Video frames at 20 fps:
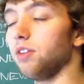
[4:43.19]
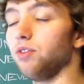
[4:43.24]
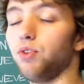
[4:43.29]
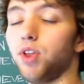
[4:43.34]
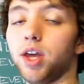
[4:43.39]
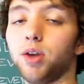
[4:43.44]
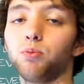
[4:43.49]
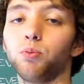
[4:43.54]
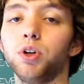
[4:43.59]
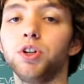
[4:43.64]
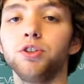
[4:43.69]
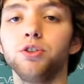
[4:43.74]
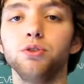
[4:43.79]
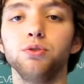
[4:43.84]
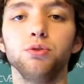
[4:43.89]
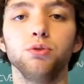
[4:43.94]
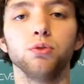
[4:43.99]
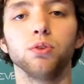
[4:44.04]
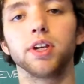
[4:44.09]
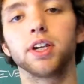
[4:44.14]
Then when
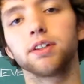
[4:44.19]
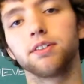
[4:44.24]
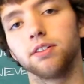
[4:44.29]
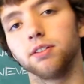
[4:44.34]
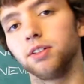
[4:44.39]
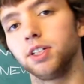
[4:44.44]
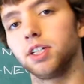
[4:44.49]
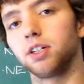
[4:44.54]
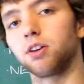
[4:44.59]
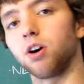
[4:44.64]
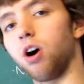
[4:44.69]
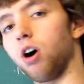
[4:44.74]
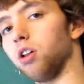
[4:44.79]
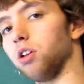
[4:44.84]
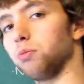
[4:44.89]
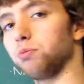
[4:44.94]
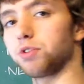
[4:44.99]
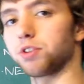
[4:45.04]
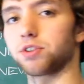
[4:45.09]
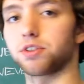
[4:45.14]
you like delete
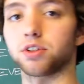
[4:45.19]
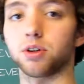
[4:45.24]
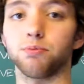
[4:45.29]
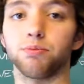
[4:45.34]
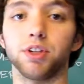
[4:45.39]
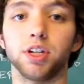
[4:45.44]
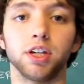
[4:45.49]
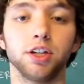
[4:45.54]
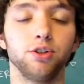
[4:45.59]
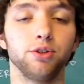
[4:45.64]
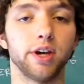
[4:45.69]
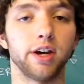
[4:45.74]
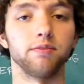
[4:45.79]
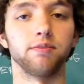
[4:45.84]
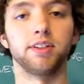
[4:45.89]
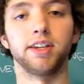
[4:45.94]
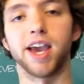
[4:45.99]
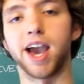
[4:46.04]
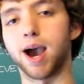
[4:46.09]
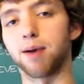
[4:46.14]
columns or something and you
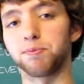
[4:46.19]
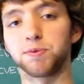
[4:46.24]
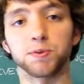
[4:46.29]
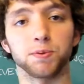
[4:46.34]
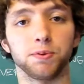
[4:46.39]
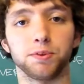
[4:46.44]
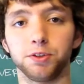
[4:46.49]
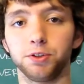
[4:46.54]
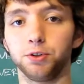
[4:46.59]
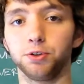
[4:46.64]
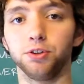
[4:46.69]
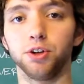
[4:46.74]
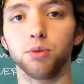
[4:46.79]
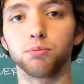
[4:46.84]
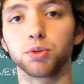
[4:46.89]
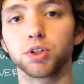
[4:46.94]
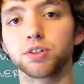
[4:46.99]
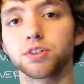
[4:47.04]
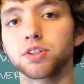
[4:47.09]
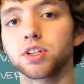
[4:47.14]
have gaps within your
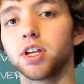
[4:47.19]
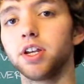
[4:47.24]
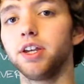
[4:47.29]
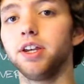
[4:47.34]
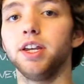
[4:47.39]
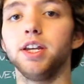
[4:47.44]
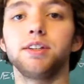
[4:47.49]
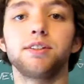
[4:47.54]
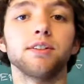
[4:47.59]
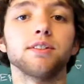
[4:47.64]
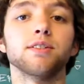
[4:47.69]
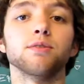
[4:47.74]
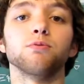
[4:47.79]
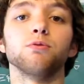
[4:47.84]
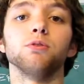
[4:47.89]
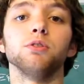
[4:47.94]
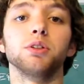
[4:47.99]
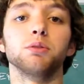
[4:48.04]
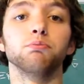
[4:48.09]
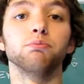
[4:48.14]
numbers, it doesn't
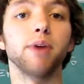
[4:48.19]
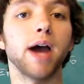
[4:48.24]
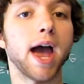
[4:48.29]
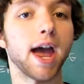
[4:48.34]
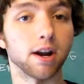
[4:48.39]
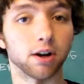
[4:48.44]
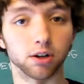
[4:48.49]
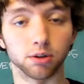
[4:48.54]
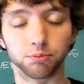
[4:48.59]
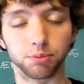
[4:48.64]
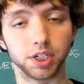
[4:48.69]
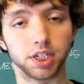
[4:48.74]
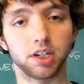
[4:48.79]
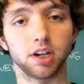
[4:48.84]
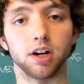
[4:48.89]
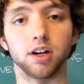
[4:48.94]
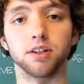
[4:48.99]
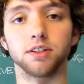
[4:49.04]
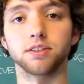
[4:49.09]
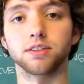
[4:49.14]
really matter
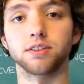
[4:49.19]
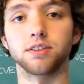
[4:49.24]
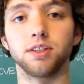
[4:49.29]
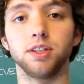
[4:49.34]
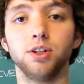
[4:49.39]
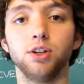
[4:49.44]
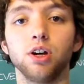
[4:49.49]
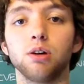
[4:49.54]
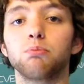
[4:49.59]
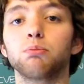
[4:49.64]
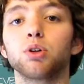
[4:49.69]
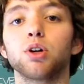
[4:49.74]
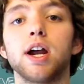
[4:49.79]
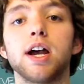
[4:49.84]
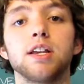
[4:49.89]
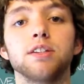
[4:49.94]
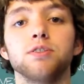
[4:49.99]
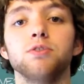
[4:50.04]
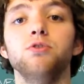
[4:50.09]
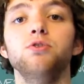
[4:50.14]
because the number
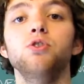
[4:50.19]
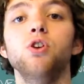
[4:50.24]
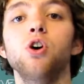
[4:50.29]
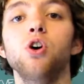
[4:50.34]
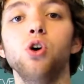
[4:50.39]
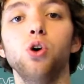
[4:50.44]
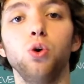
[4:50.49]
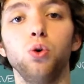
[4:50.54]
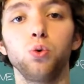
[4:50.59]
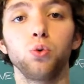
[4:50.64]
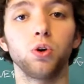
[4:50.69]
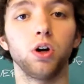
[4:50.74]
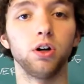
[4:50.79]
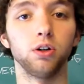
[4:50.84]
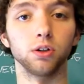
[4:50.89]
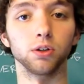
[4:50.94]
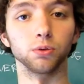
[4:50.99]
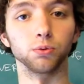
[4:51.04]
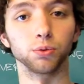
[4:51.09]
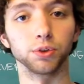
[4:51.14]
has no
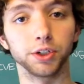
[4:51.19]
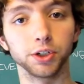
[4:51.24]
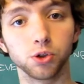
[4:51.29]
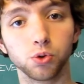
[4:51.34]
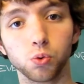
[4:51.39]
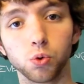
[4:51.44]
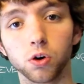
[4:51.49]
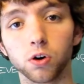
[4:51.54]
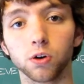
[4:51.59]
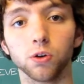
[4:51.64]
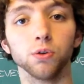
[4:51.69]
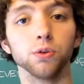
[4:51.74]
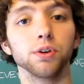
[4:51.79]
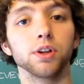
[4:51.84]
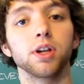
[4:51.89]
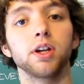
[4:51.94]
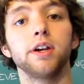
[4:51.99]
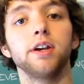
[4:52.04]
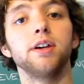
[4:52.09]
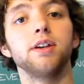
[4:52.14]
real-world